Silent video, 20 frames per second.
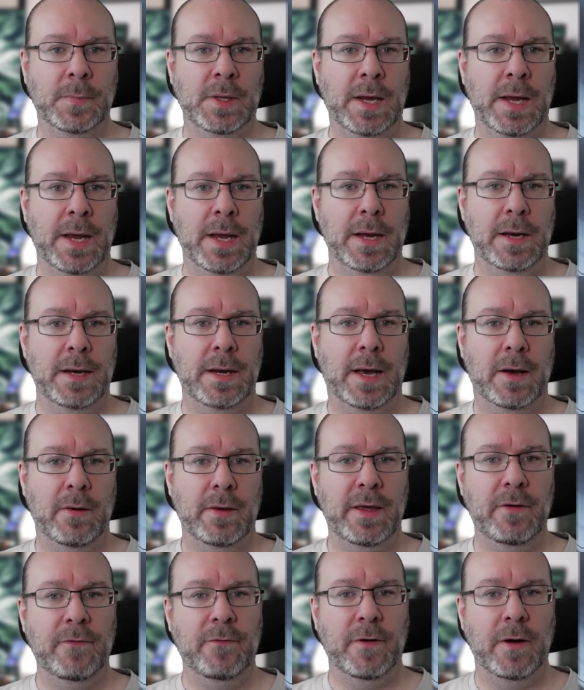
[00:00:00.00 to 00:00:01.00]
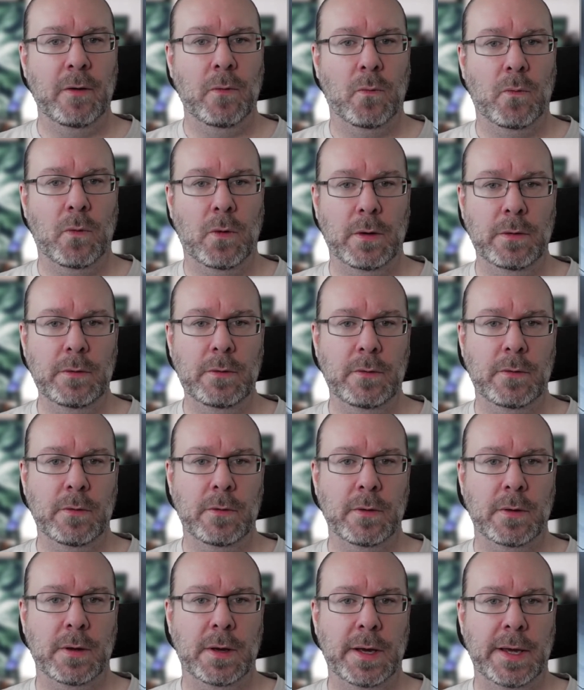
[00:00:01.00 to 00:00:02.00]
Now if I want,
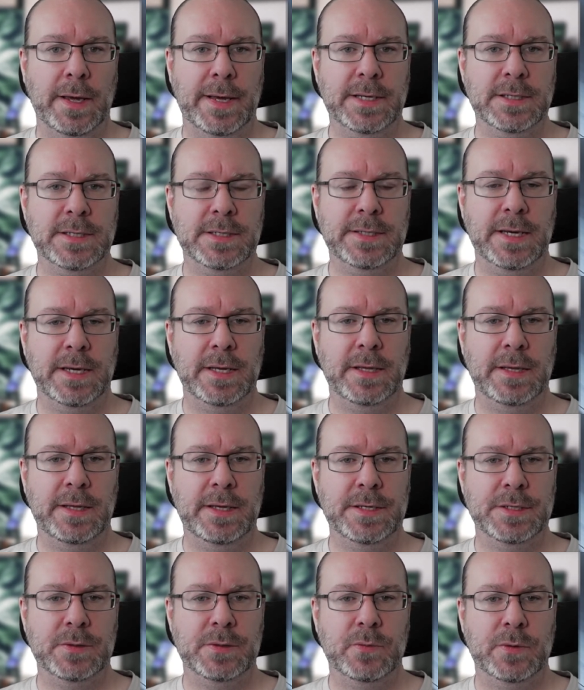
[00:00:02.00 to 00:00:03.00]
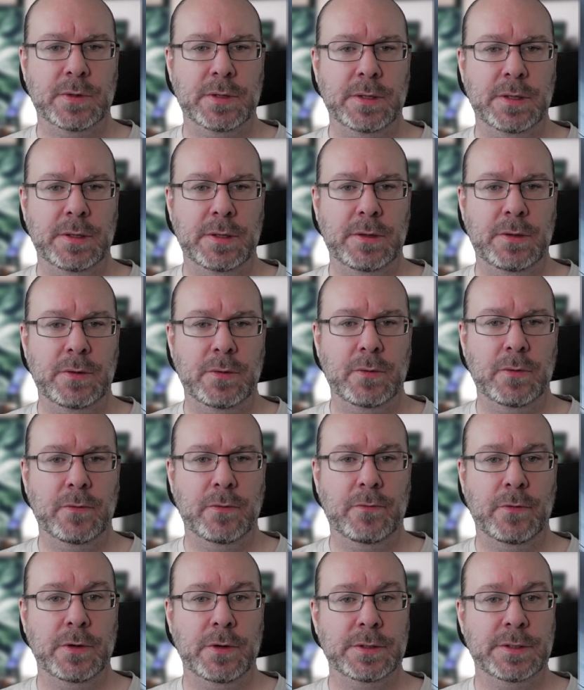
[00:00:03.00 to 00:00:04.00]
I can set this one to,
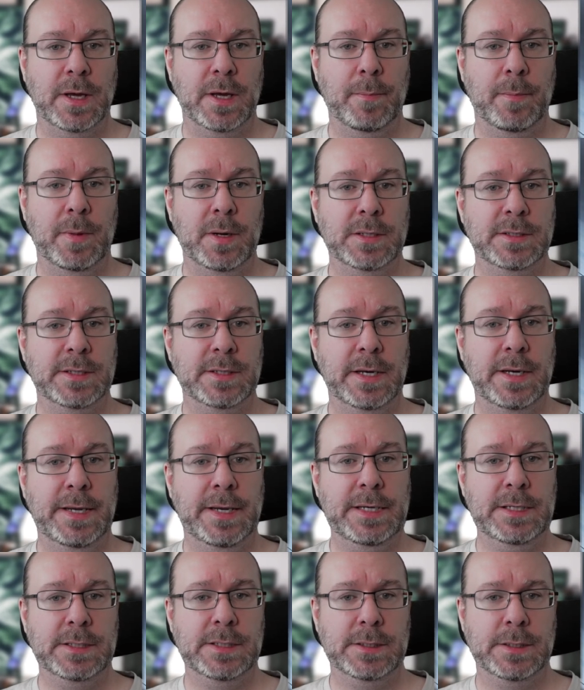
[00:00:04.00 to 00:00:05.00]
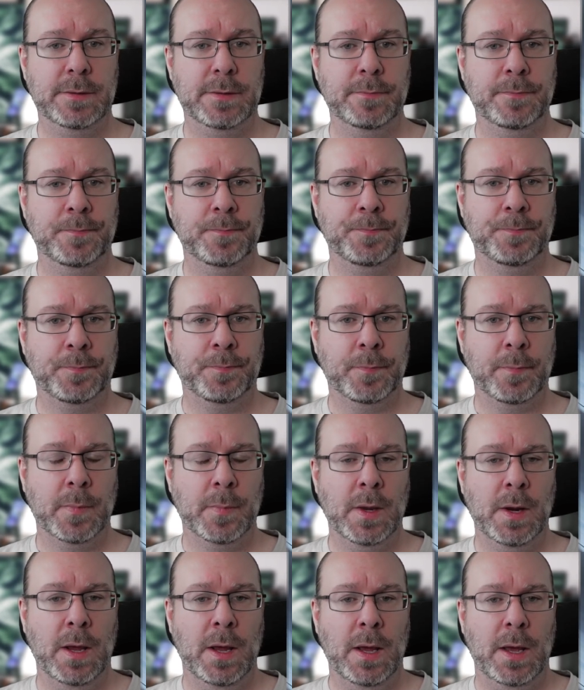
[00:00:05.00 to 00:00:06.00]
for example, assignees.
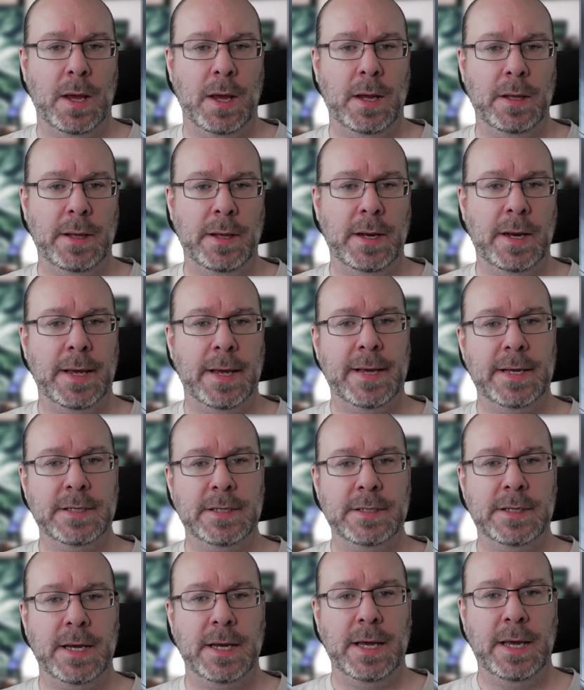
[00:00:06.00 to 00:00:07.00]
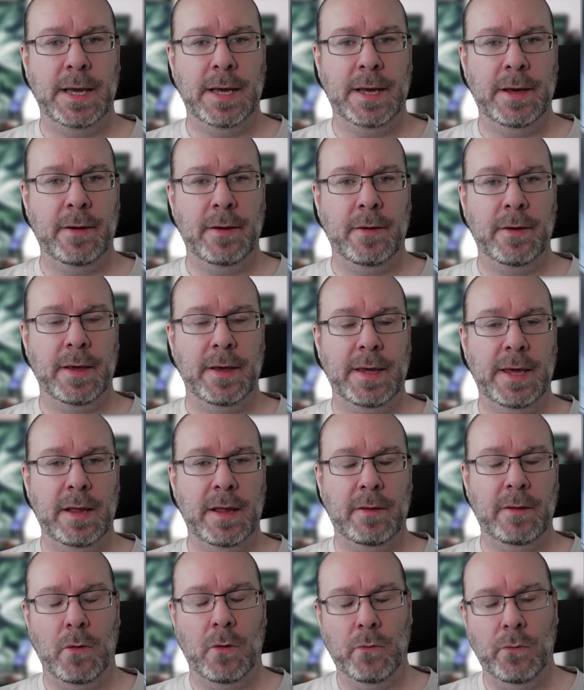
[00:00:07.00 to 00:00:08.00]
And then I can get
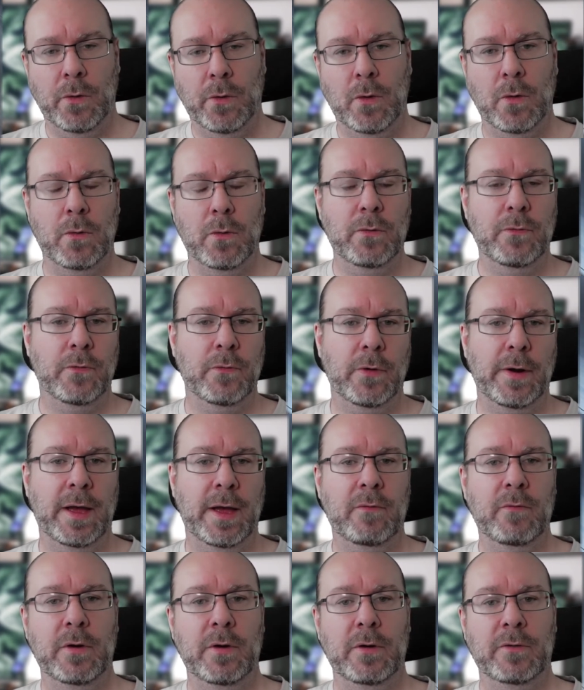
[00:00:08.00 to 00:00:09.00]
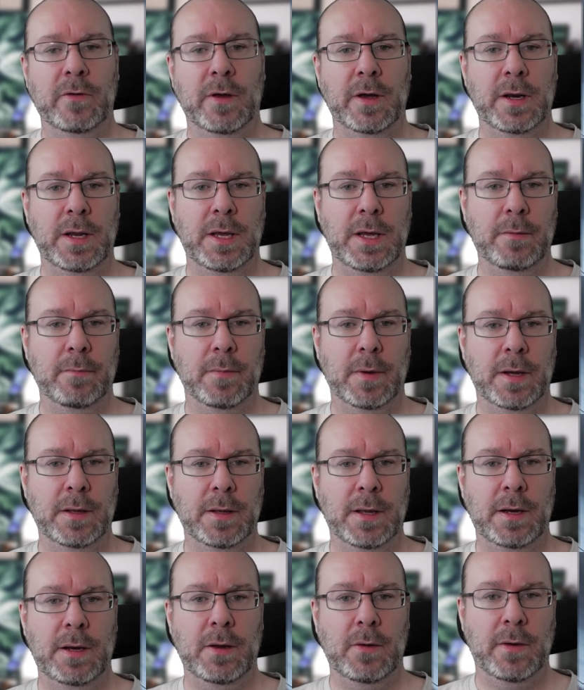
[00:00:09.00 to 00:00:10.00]
a row for every assignee, and
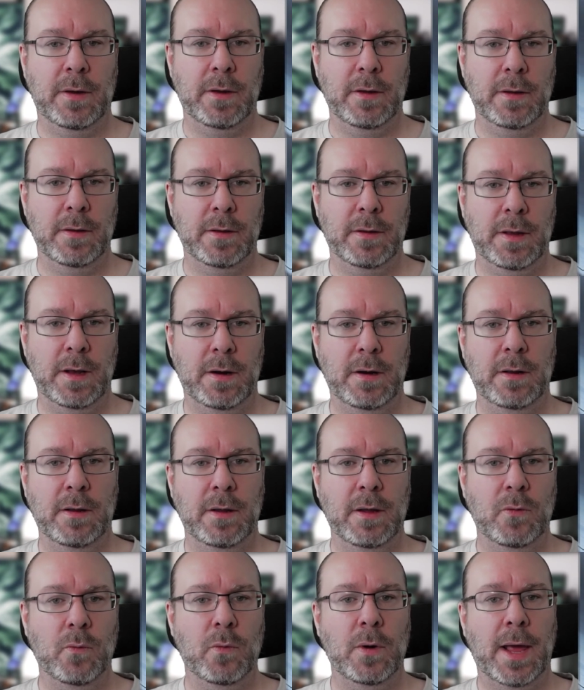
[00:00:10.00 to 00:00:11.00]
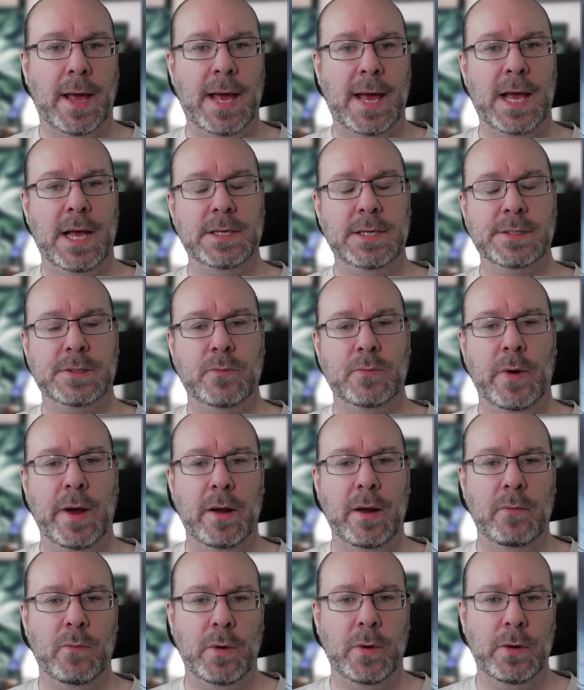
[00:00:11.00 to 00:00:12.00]
then it will ask where
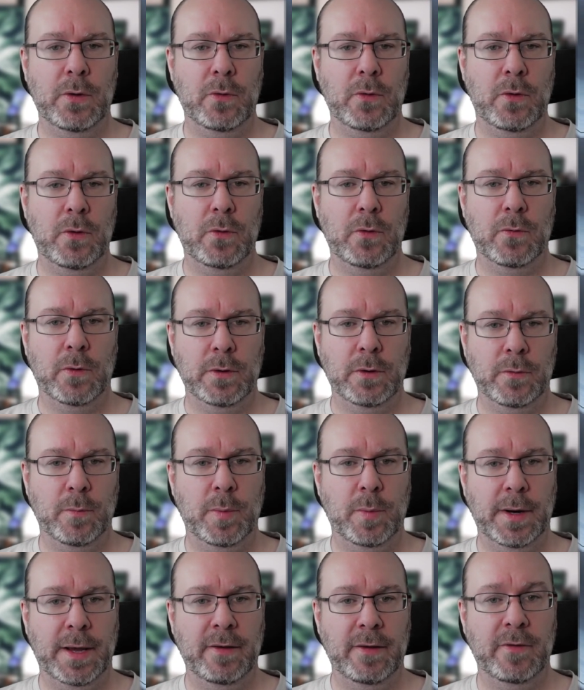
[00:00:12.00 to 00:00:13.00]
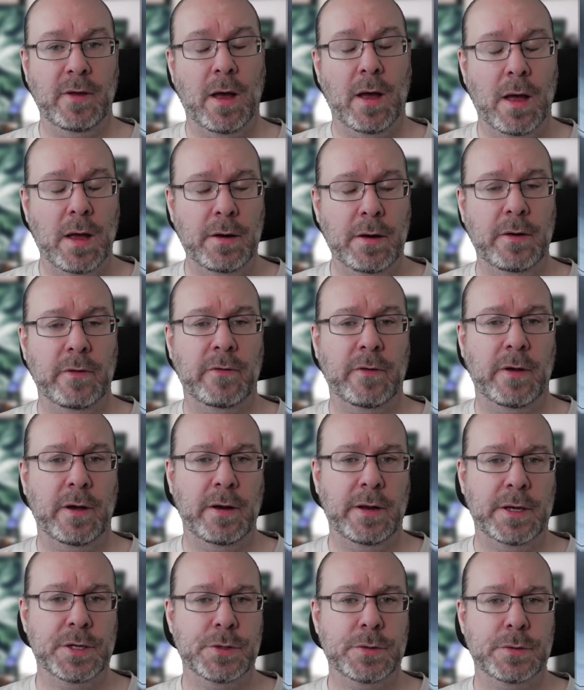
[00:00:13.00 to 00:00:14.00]
do you want to place the unassigned
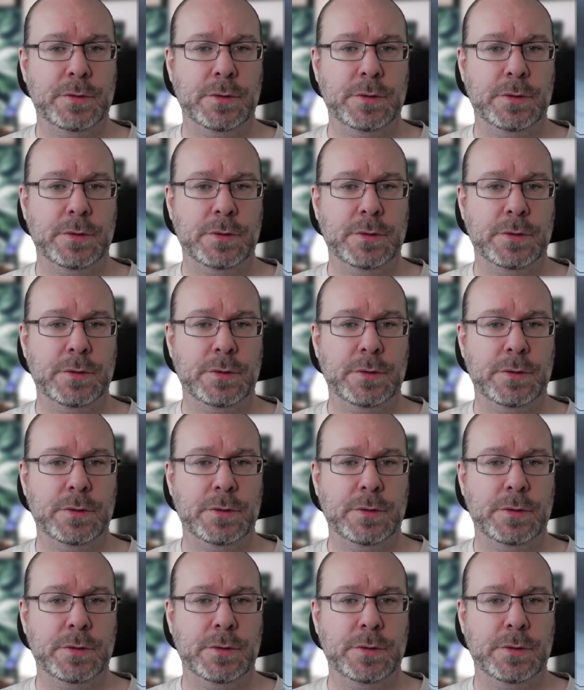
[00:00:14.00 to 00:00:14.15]
issues.